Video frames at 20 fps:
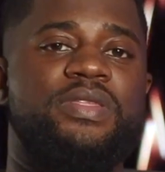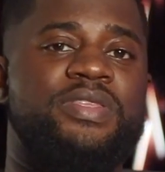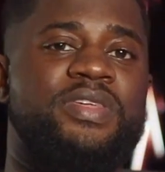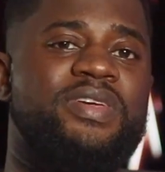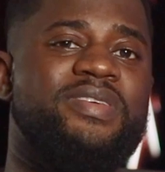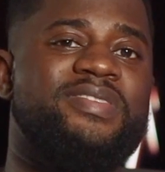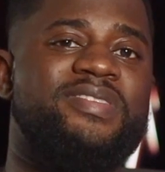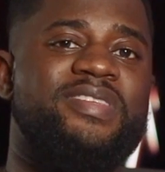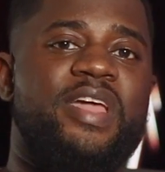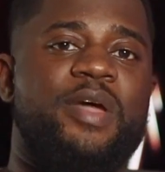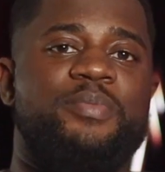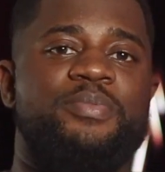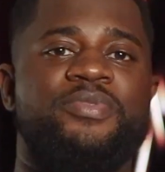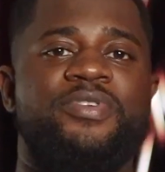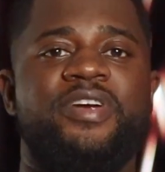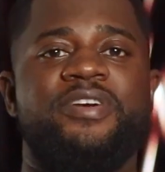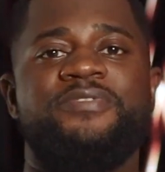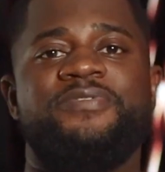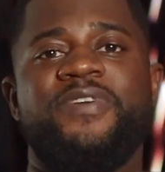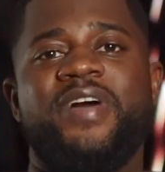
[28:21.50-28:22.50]
This step
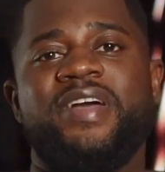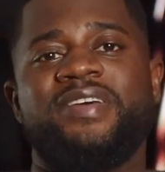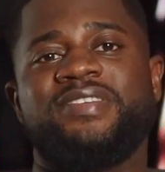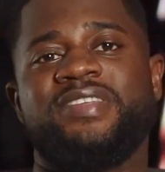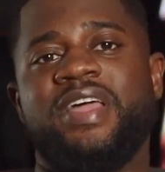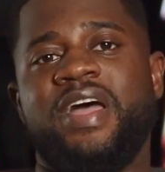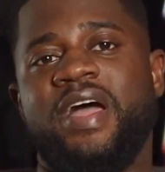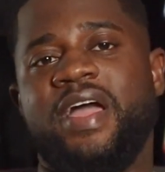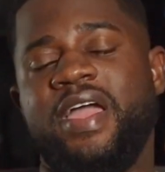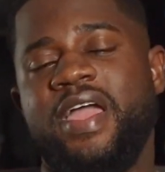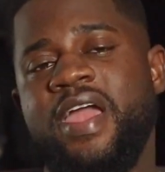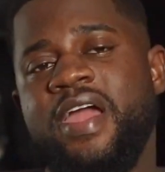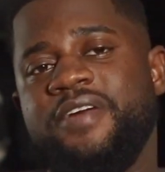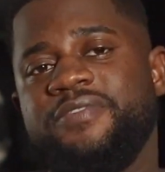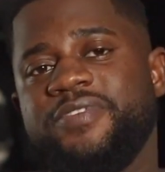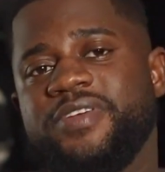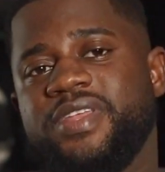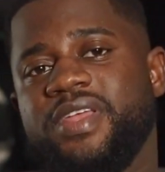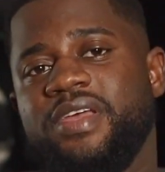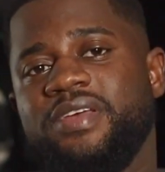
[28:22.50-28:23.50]
verifies that
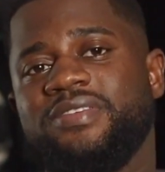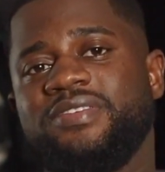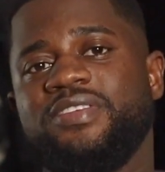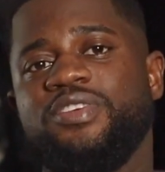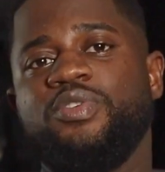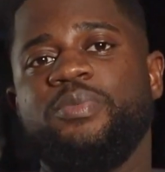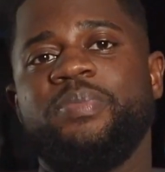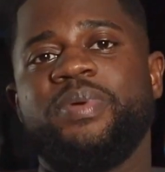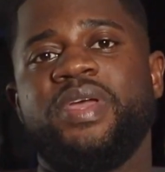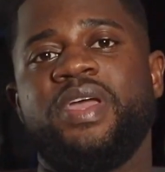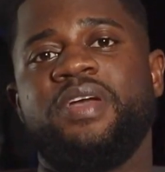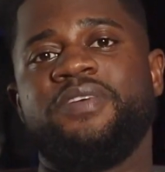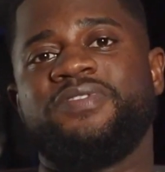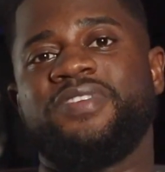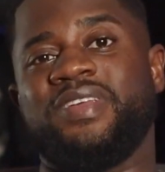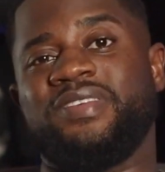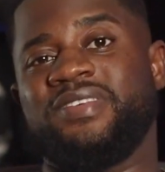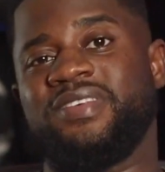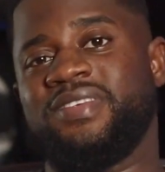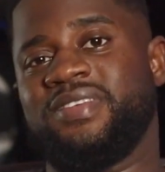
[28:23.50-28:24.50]
everything still
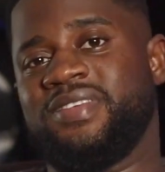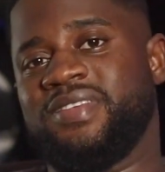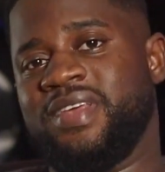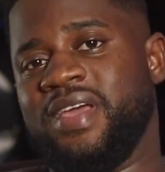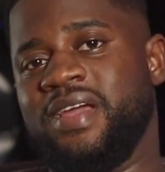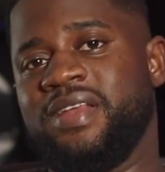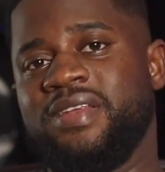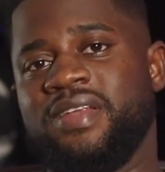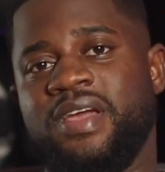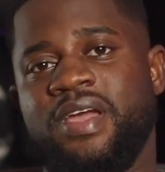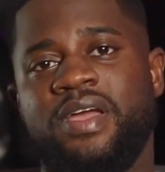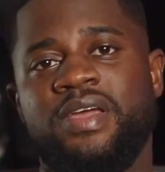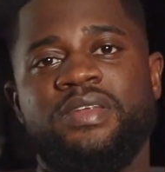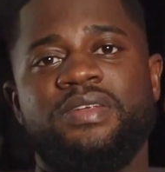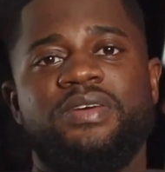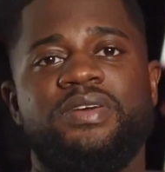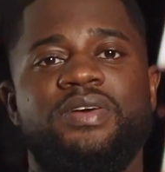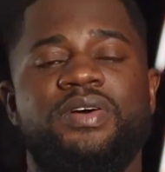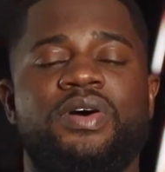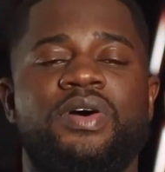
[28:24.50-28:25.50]
behaves as
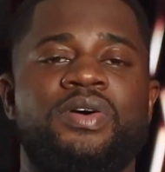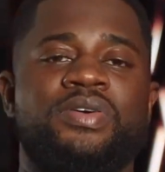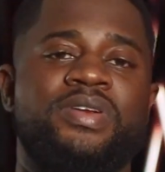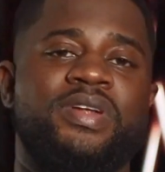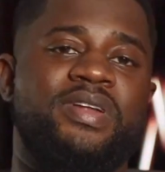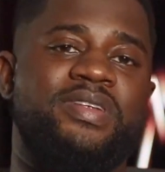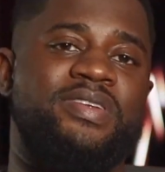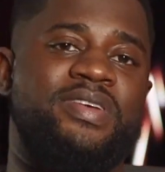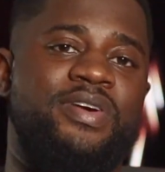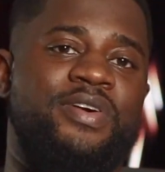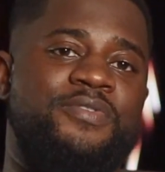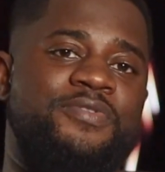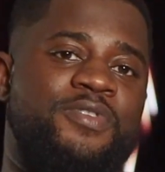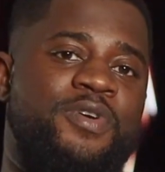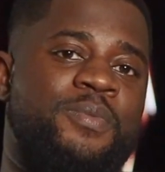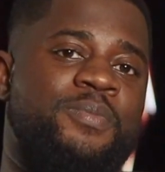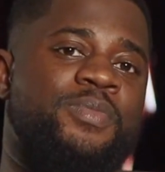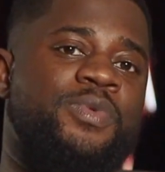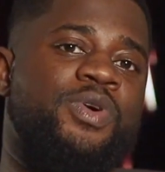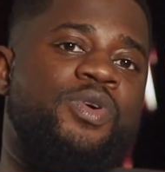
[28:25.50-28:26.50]
intended under
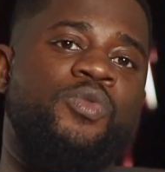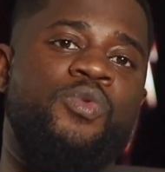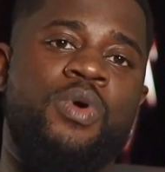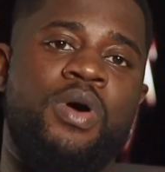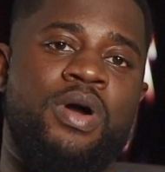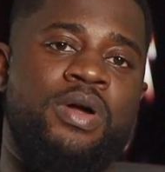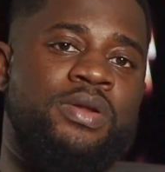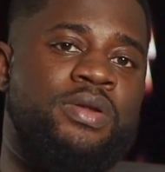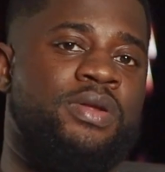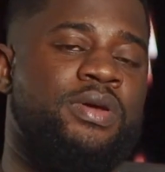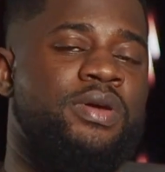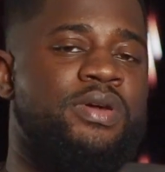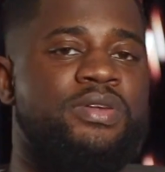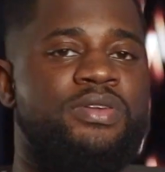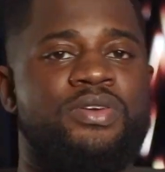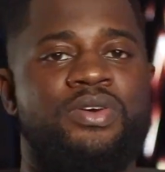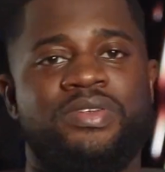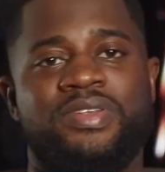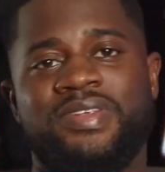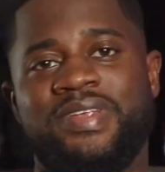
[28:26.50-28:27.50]
Terraform
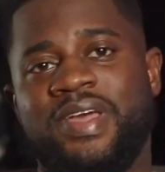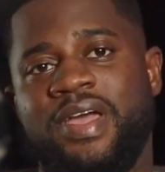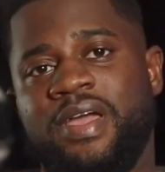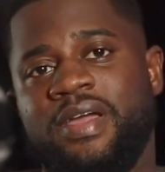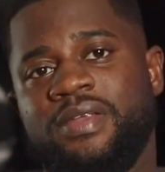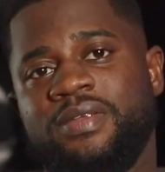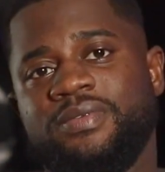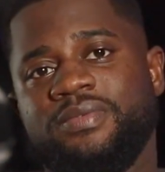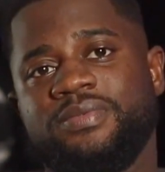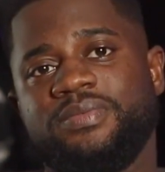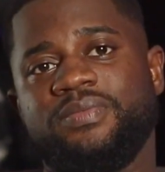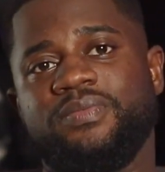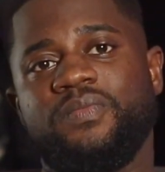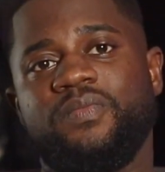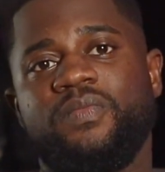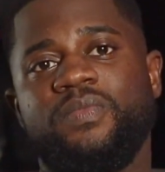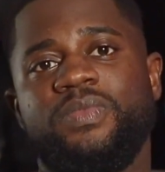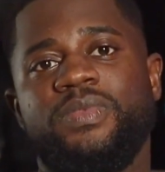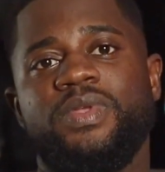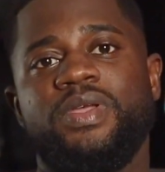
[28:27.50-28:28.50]
1.10.
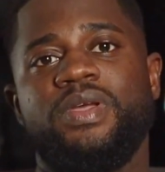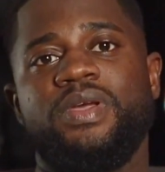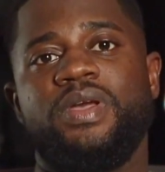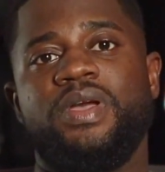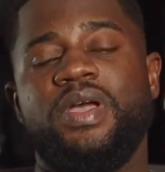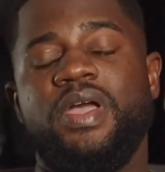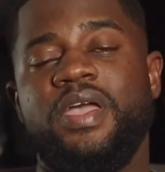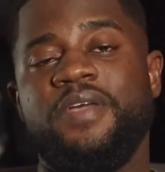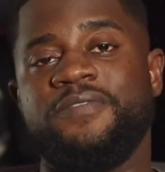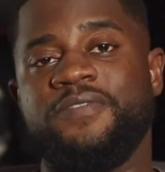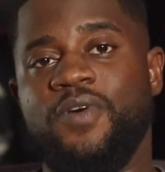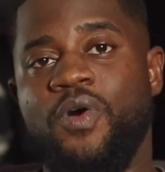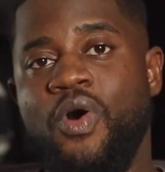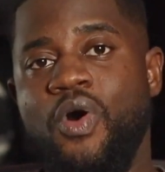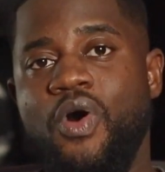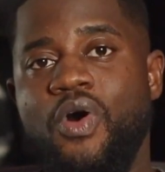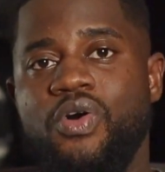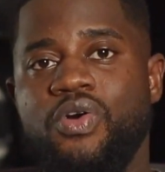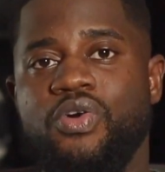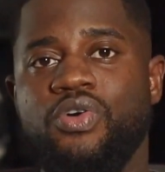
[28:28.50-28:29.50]
If
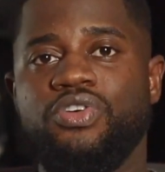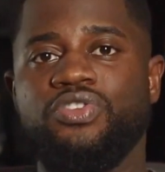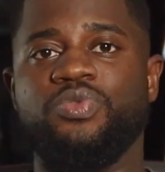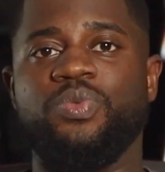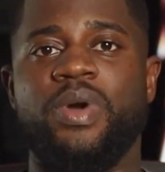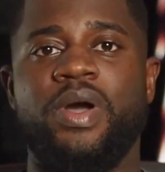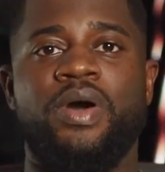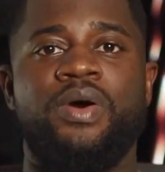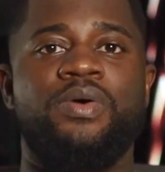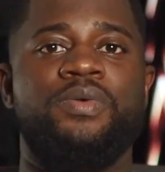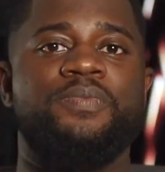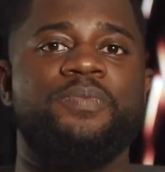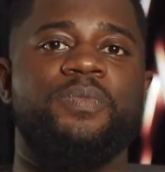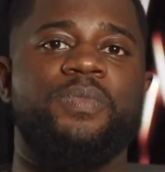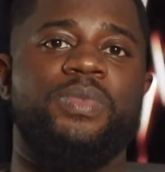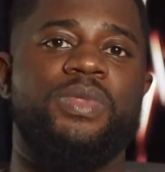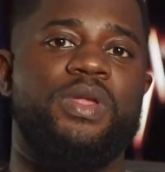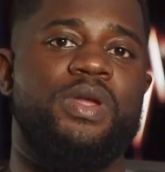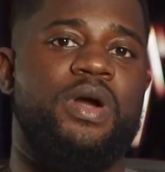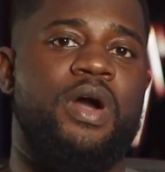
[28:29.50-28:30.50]
all goes well,
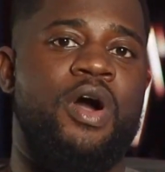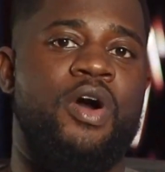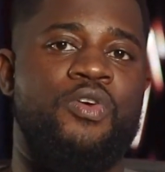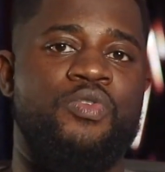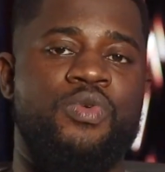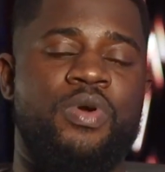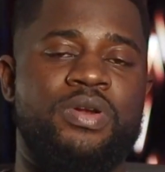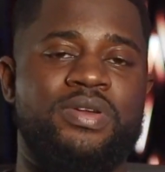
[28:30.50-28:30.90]
I'll